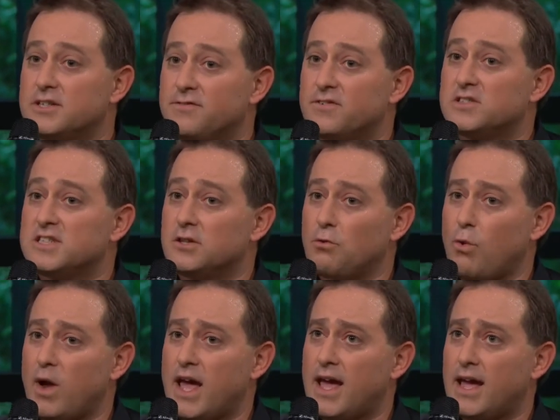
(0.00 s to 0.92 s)
a difference in the
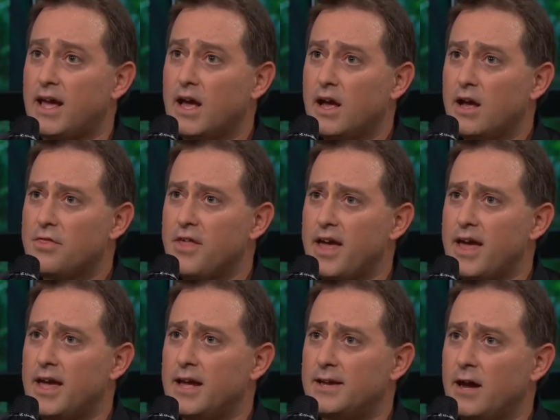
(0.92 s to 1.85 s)
way
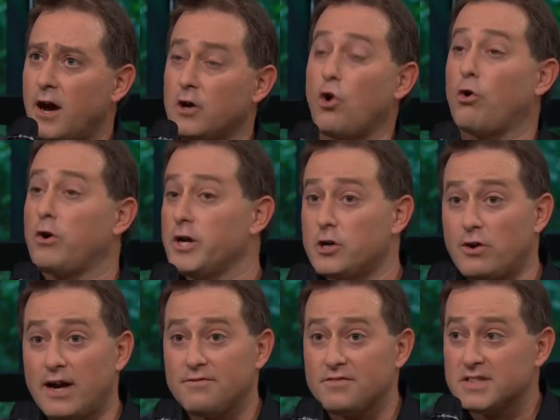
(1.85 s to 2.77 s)
they uh,
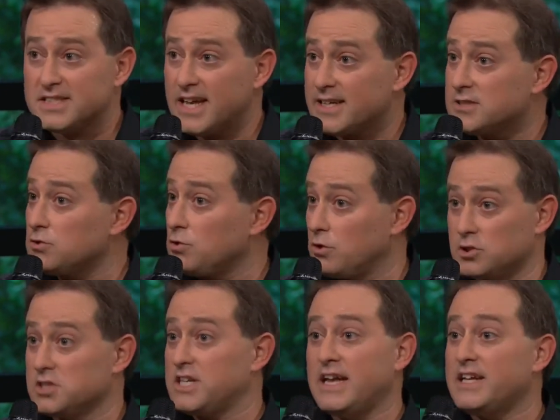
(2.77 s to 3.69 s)
choreograph the sex, or
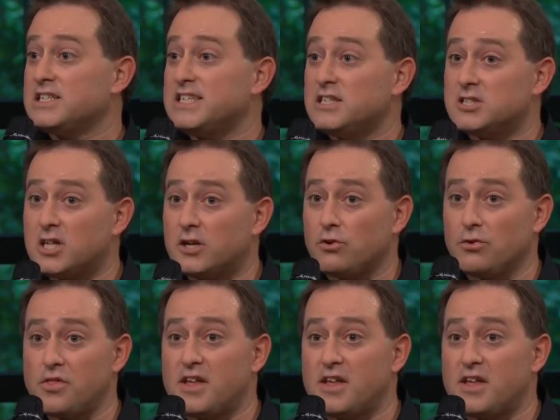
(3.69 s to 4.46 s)
just any scene in general?